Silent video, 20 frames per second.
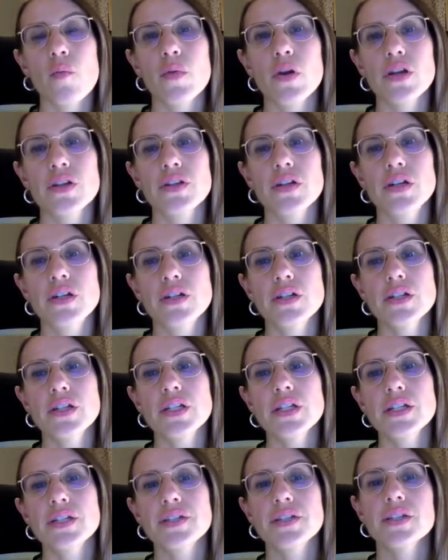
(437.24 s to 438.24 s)

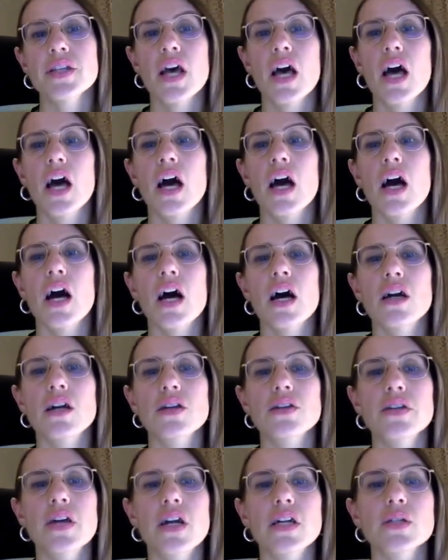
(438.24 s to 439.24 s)
returnees, a
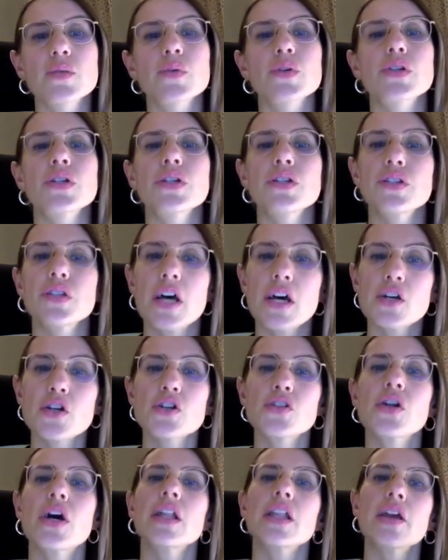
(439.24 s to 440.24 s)
return was
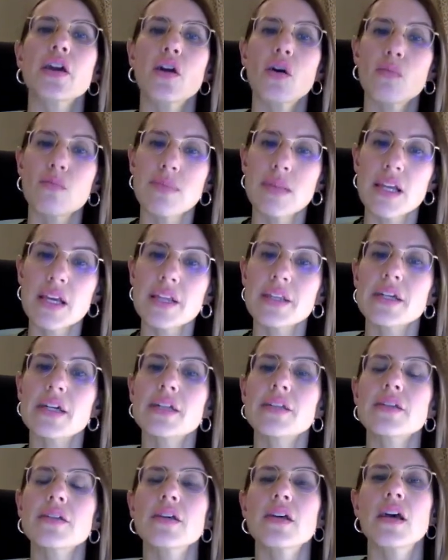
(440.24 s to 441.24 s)
intentionally
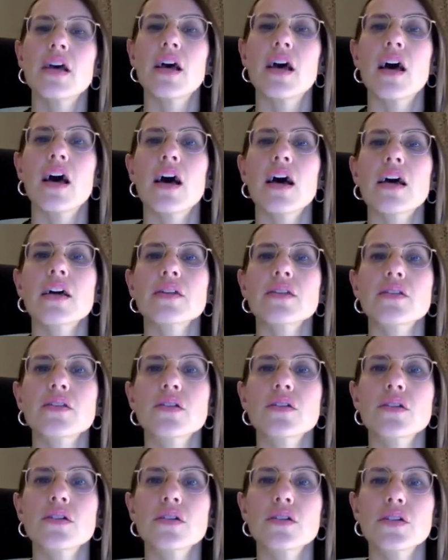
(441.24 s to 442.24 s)
completed, and
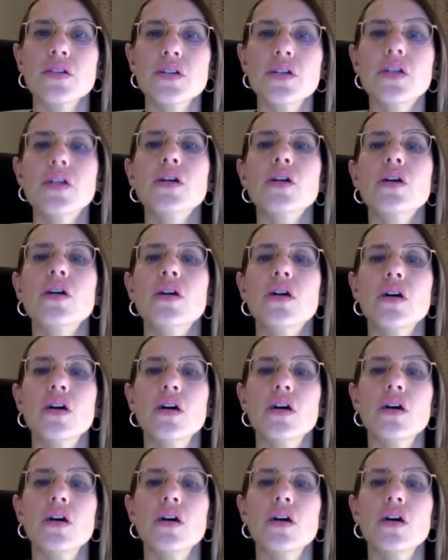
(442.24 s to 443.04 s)
here